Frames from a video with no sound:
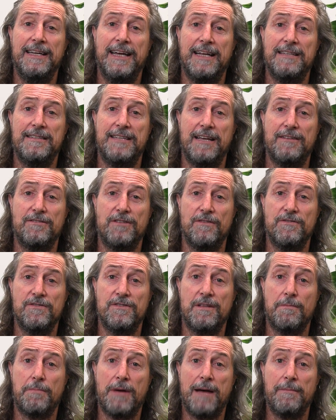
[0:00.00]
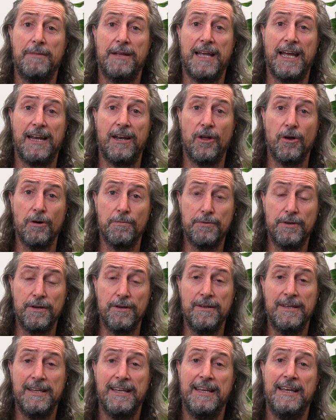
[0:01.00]
Our tech service department can help
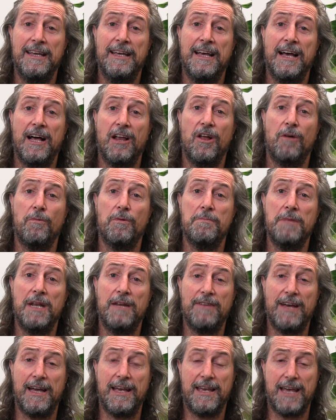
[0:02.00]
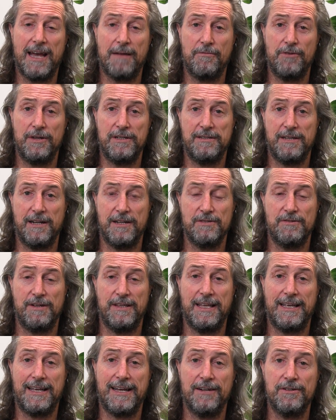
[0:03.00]
you along with many of our GAPP resellers
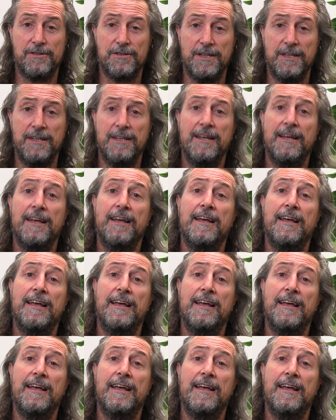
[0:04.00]
around the country.